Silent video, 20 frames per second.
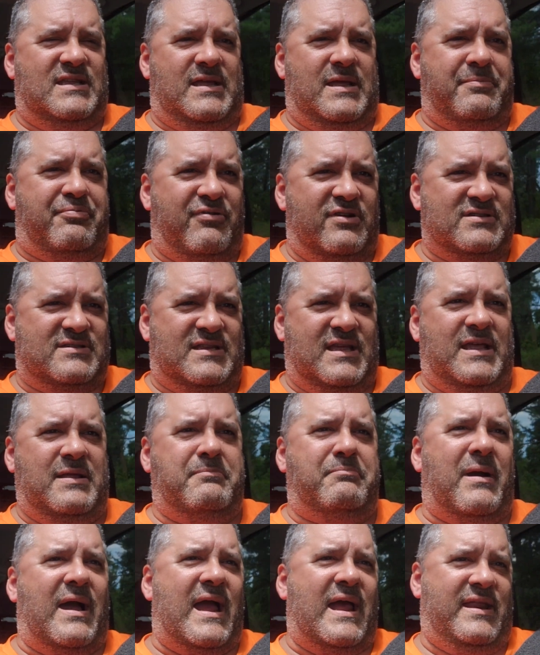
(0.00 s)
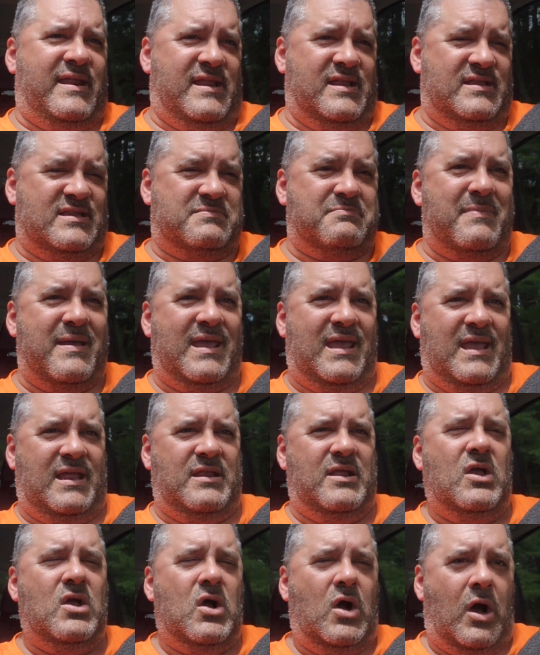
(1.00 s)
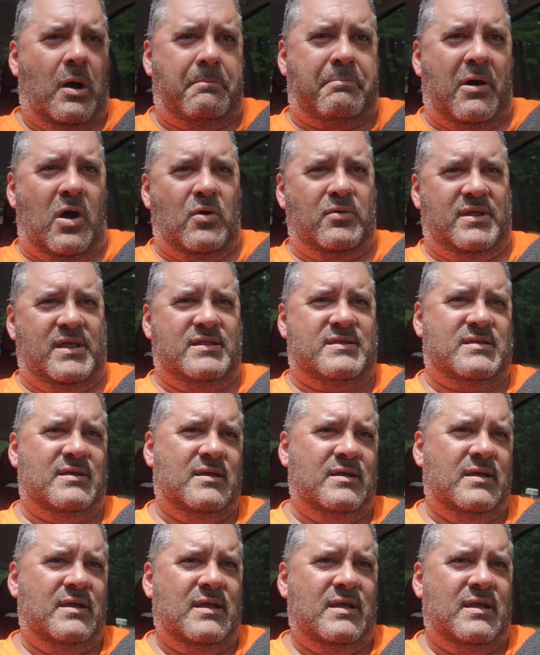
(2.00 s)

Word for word: imprisoning Biden's main opponent,